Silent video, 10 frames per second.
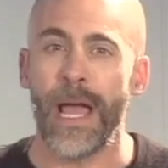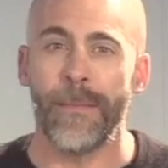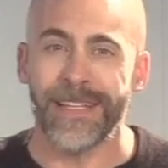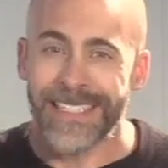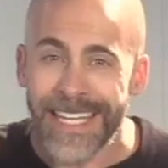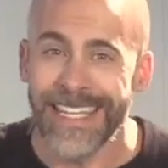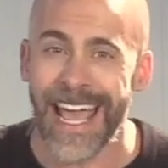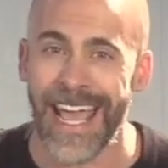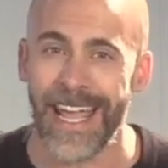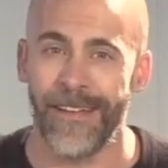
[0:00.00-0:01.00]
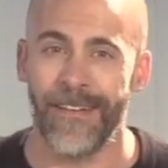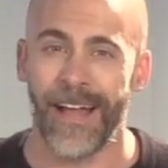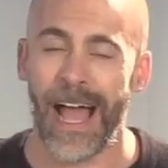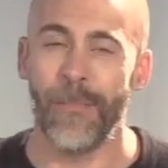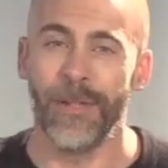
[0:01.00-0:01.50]
today.
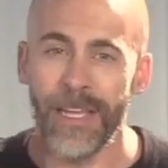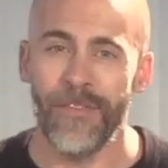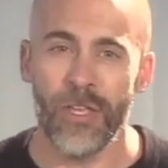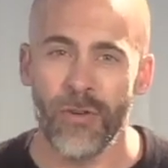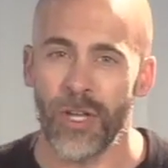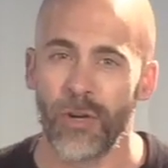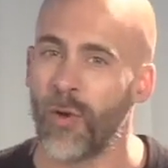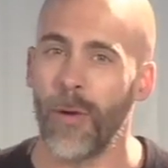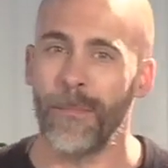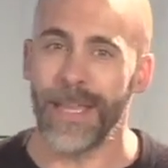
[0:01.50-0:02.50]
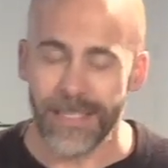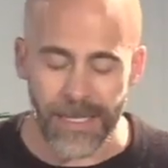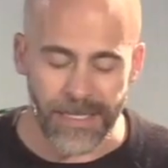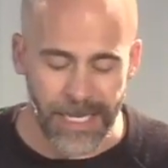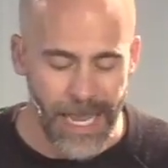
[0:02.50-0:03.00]
I believe that you can grow in peace
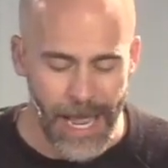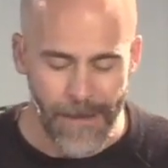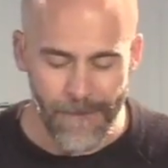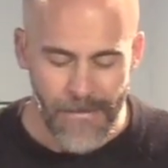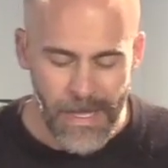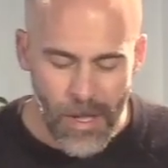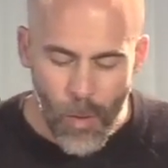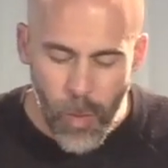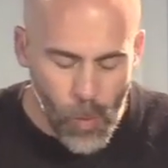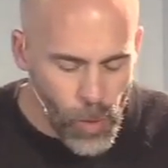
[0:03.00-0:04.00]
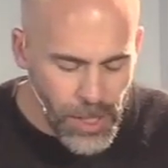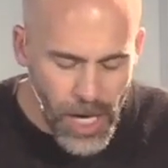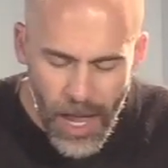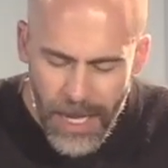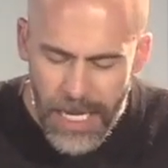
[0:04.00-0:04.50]
today. We're
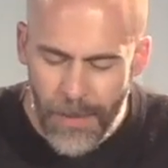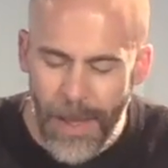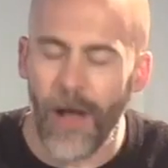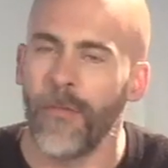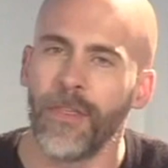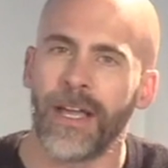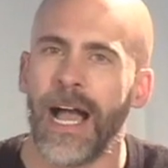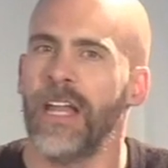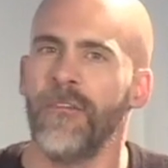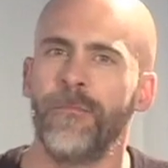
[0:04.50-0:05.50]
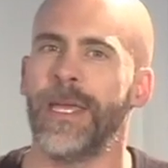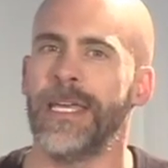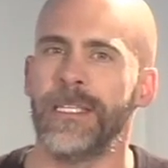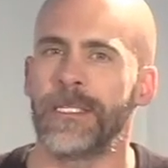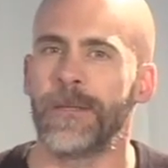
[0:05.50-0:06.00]
talking about the kind of
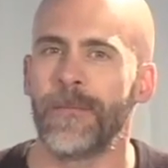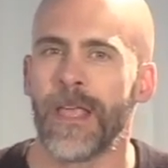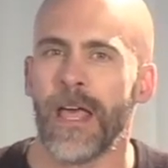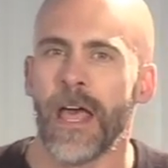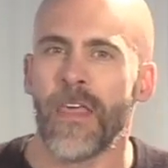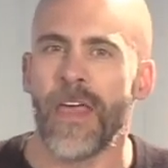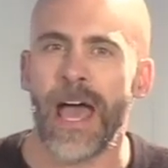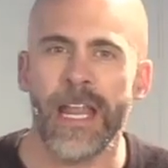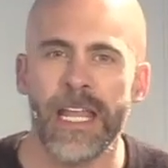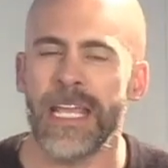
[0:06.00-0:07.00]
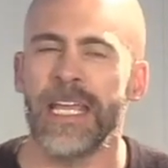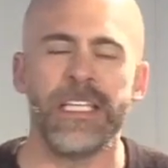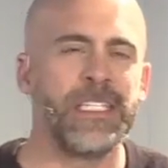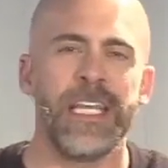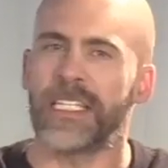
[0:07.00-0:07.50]
peace that
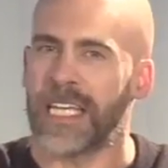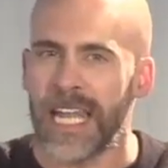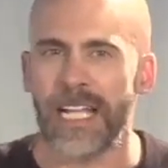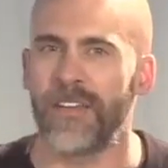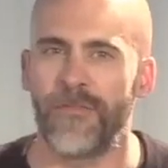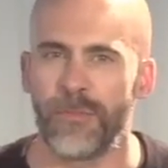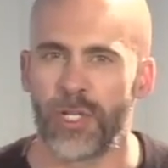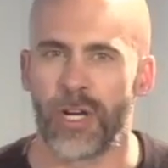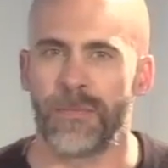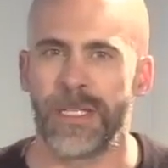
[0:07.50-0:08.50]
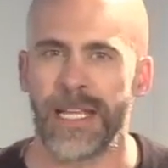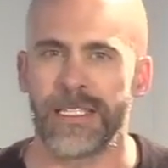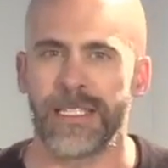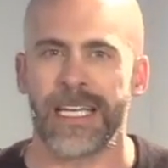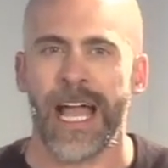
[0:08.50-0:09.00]
is disconnected from
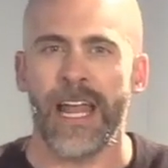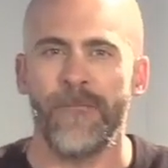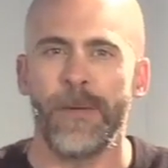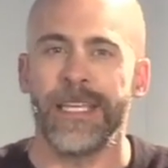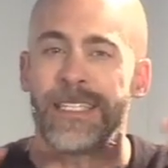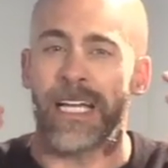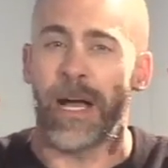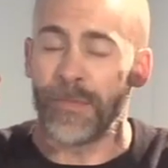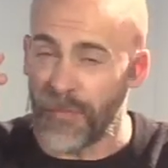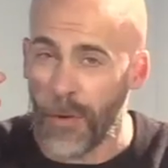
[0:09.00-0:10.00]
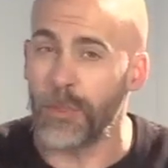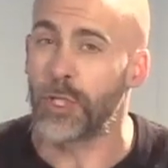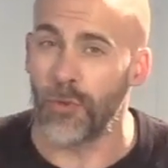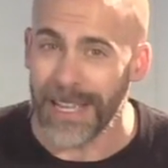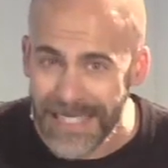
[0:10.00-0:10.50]
circumstances, the kind of peace that comes from
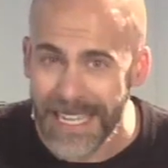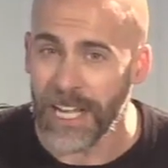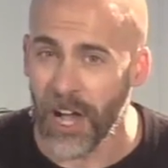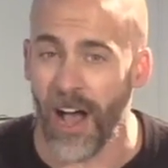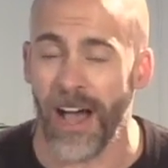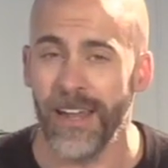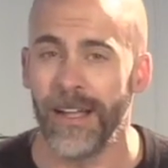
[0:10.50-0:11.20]
trusting God